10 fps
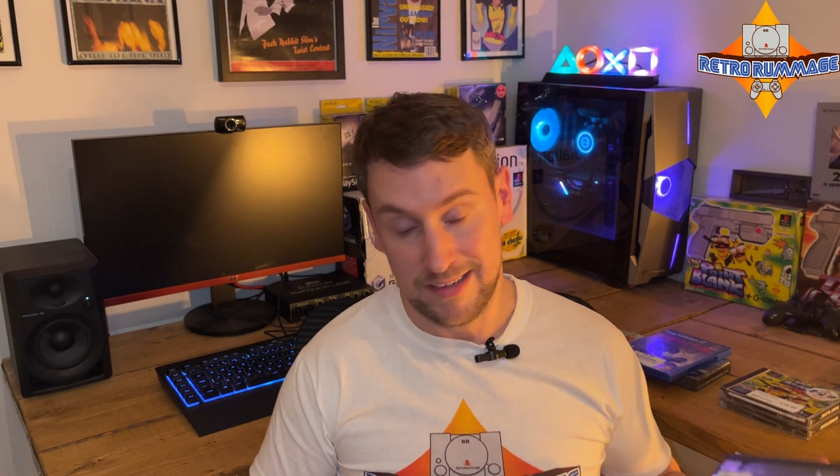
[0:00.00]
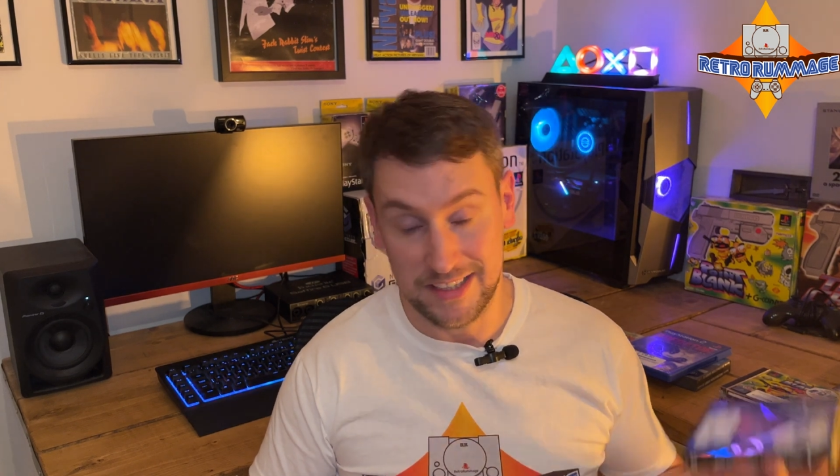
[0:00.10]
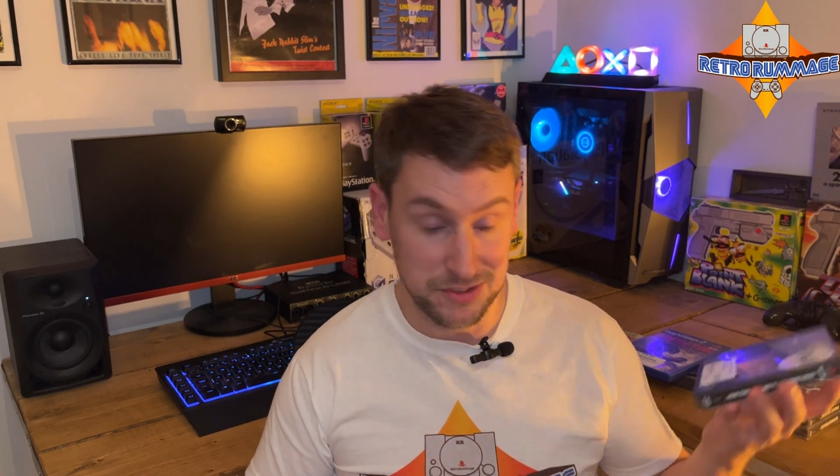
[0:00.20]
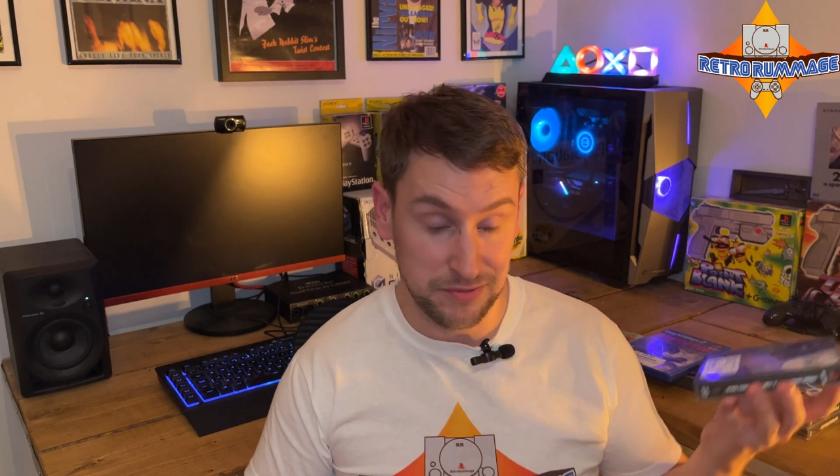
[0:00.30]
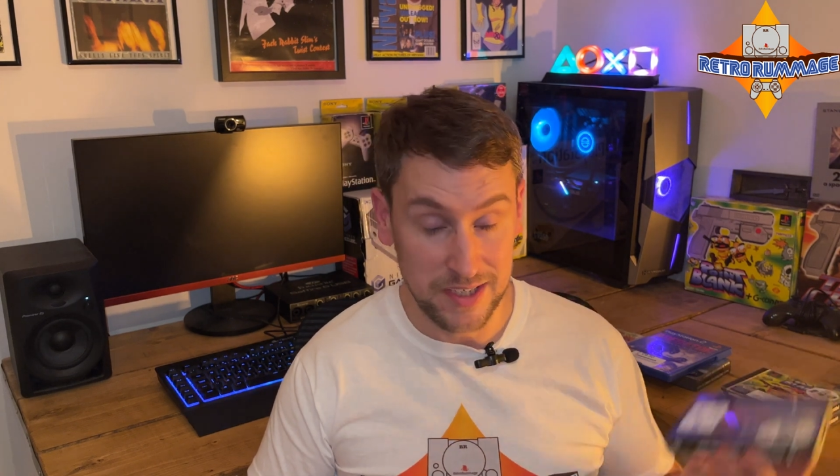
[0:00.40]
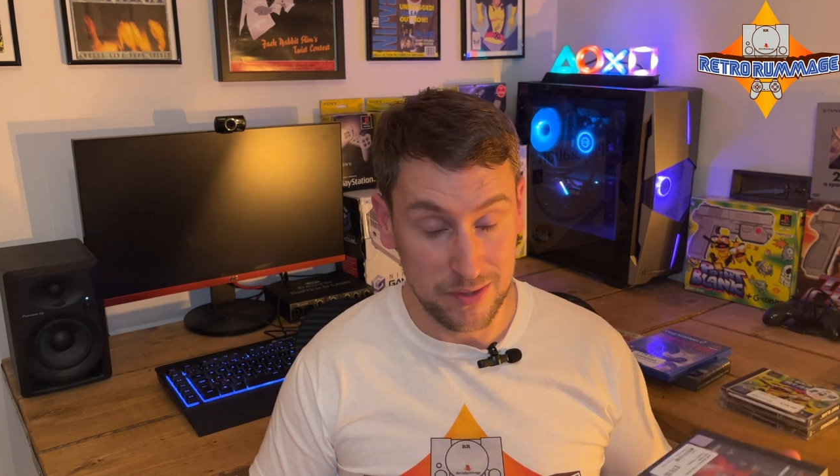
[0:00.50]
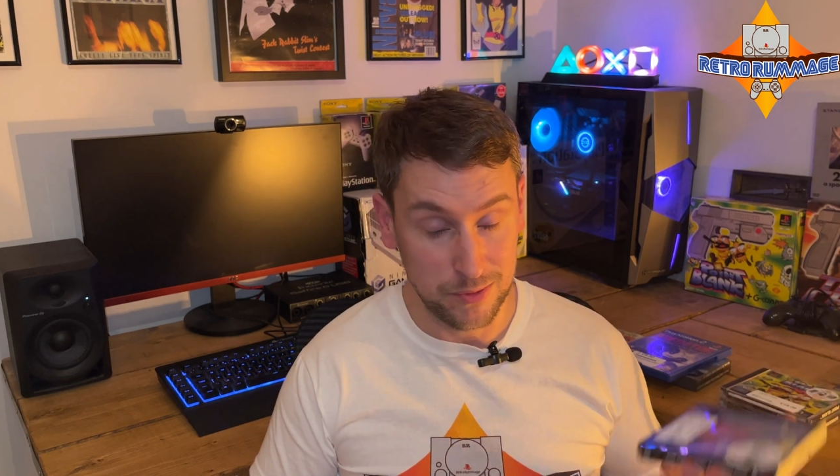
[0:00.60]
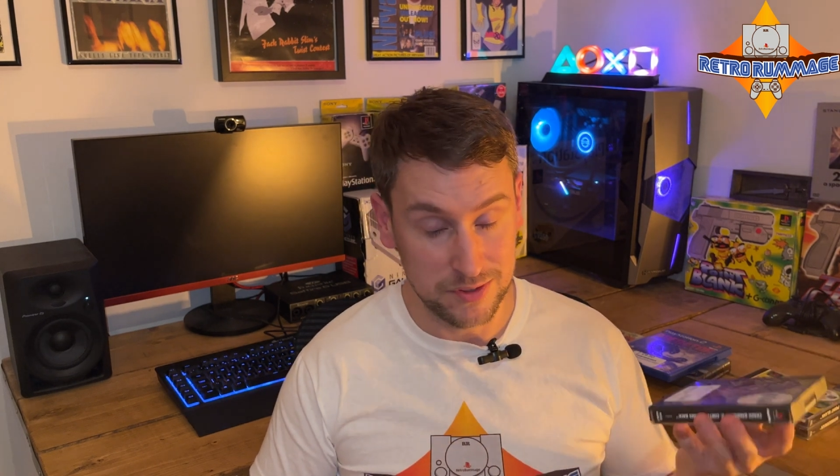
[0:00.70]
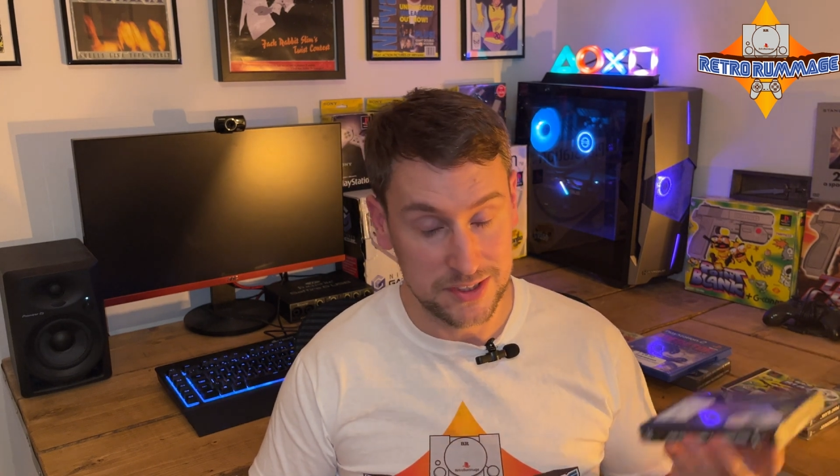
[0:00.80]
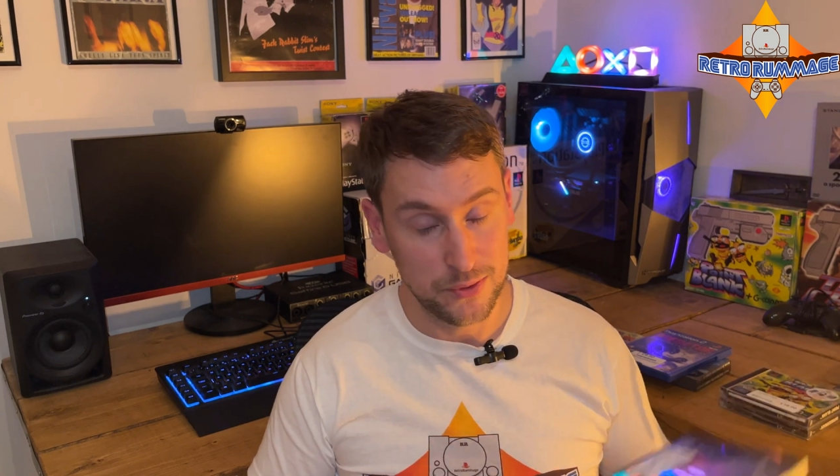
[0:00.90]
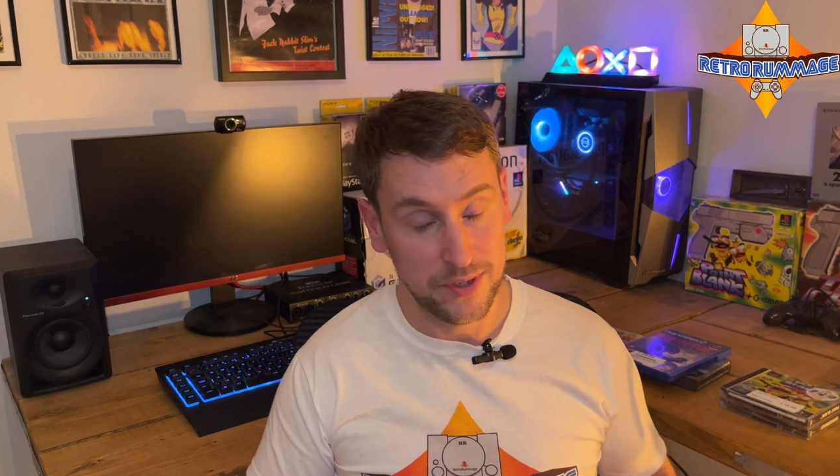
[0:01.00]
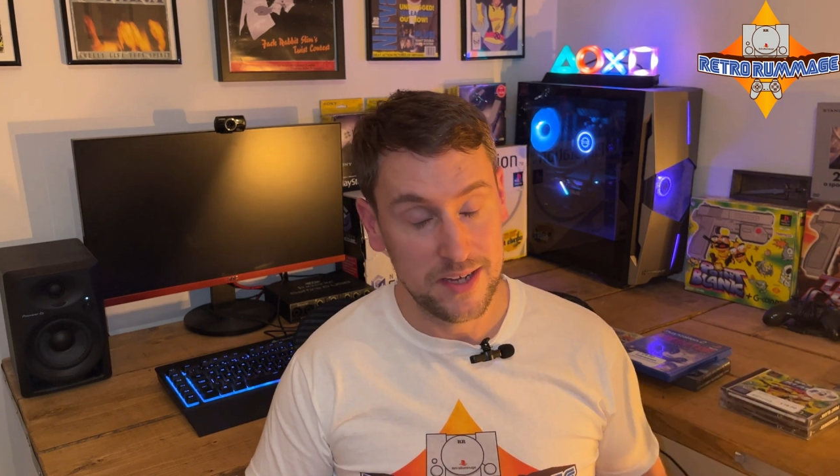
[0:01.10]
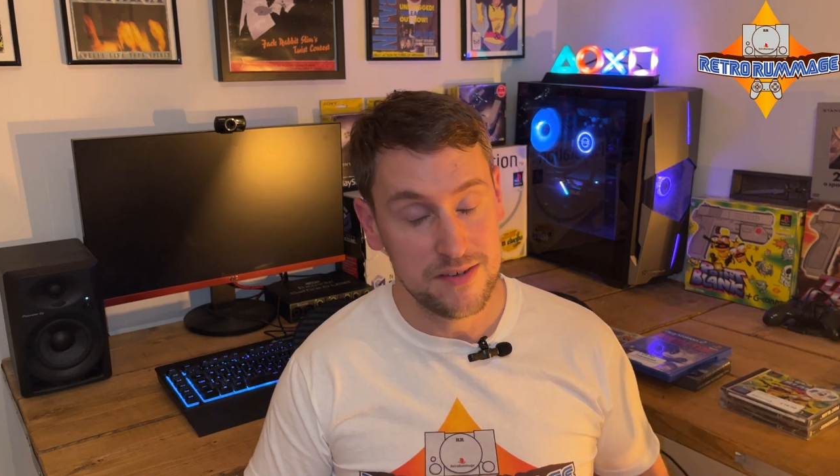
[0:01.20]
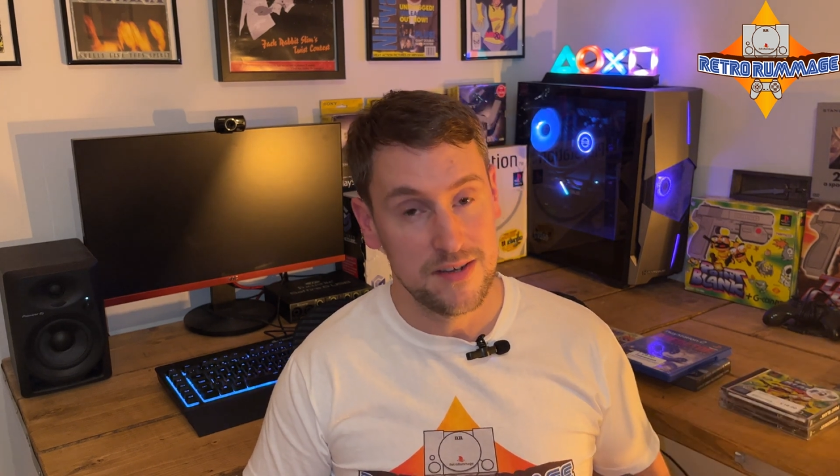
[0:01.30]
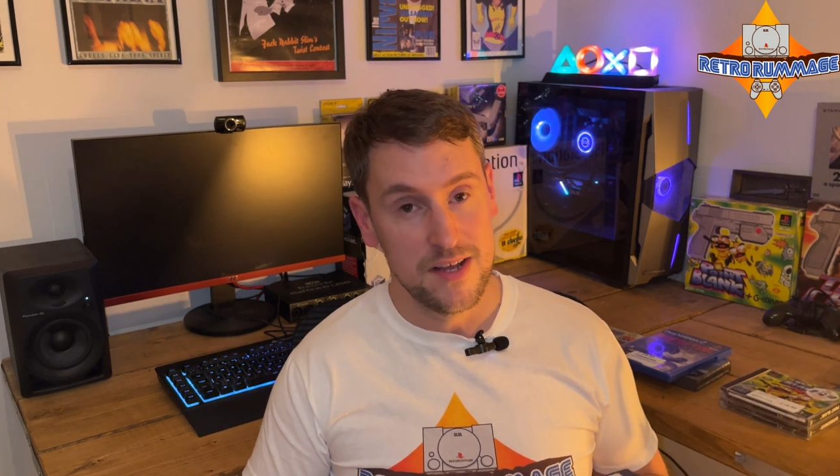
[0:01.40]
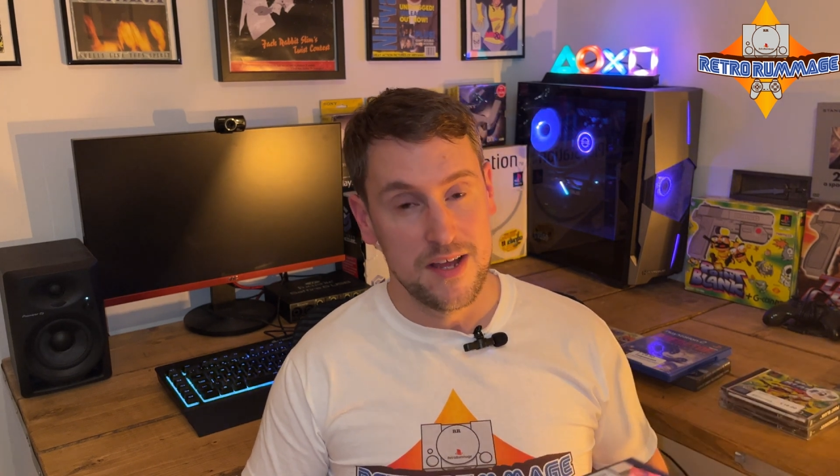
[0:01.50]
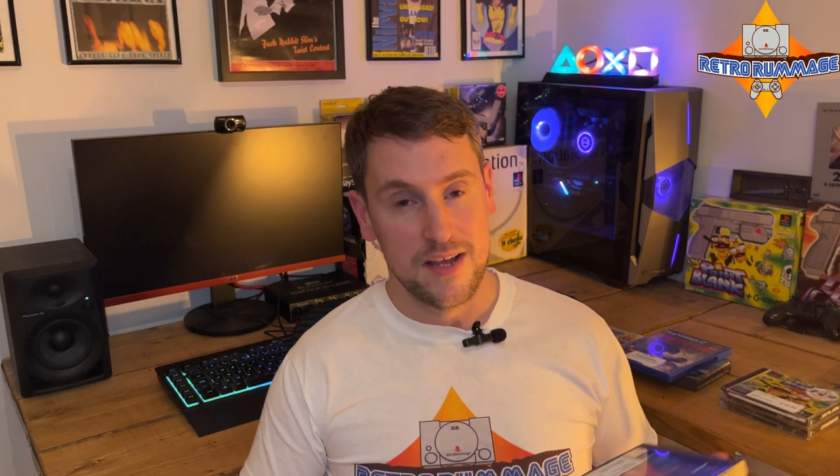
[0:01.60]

as of yet, well, until now.